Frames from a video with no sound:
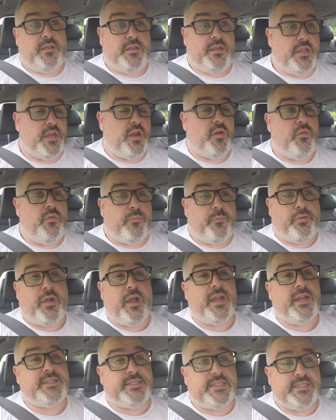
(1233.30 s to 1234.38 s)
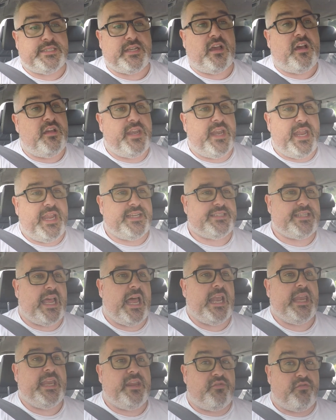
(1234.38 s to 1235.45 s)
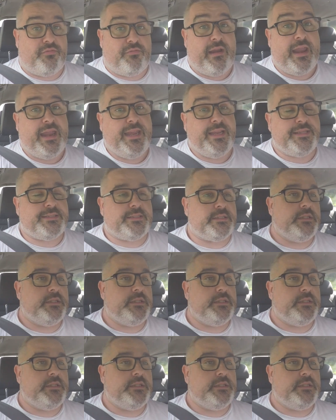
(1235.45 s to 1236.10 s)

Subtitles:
you know, prices aren't exactly great